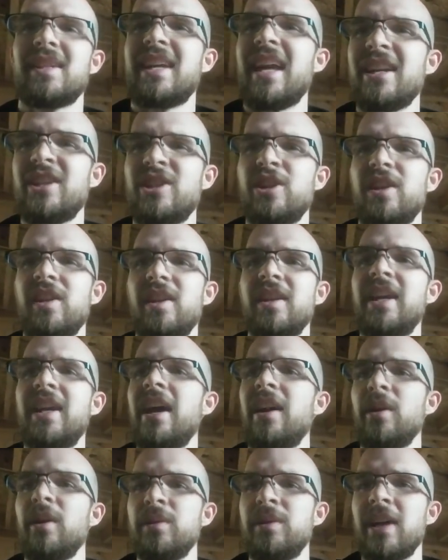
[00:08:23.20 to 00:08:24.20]

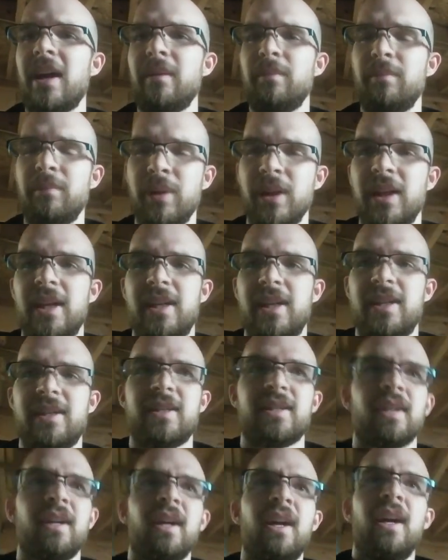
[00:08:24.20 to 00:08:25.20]
sketchy ghetto-type
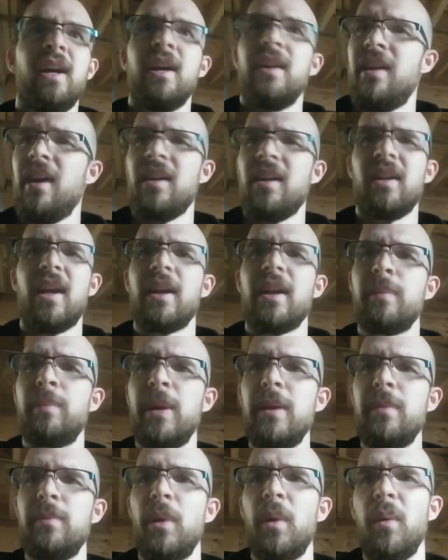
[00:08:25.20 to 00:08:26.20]
place. Not a
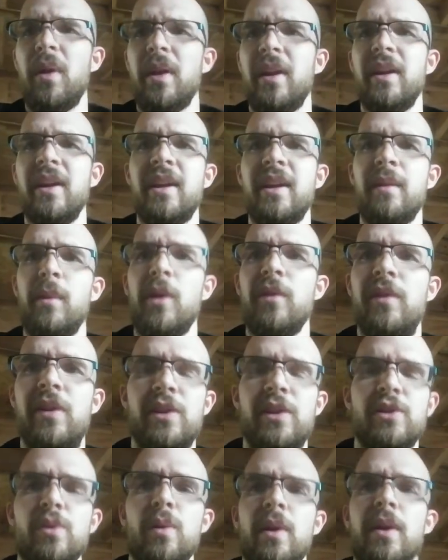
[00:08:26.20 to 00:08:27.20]
lot of people wanted to
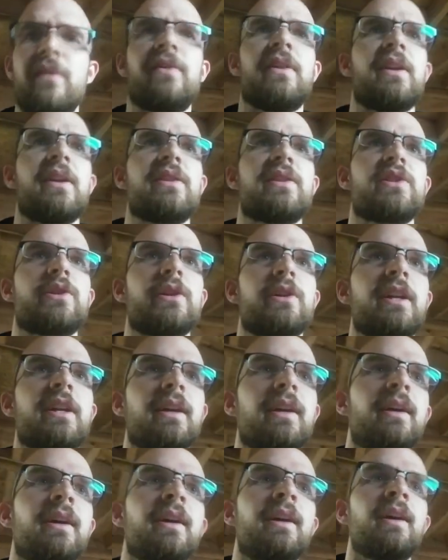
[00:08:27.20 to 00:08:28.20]
come over to 25th
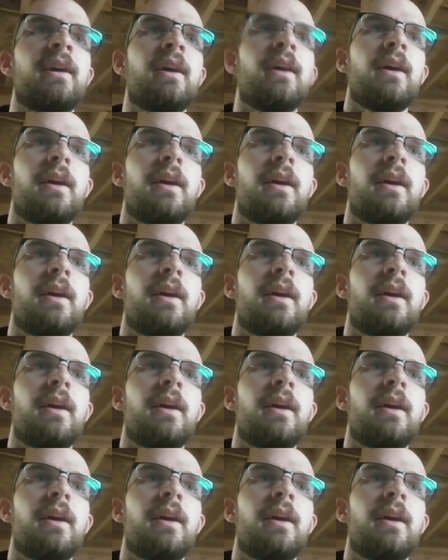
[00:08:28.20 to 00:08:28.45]
Street.